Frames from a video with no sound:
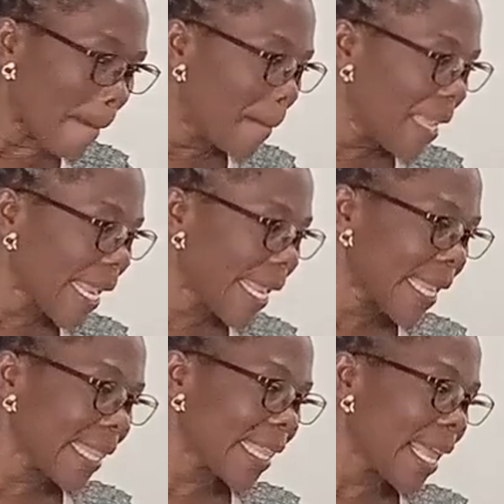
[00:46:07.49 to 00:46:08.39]
make
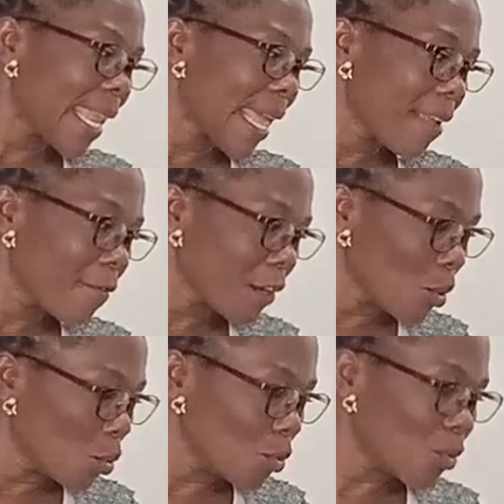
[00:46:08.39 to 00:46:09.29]
their
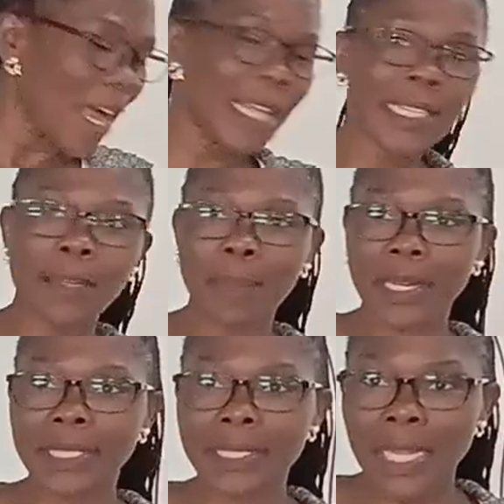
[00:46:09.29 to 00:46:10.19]
livelihood
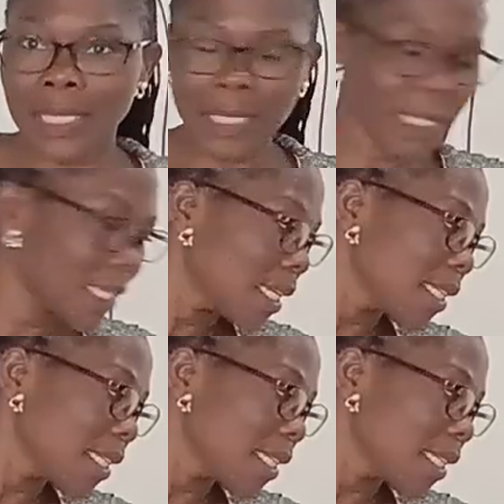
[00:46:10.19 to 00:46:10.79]
100%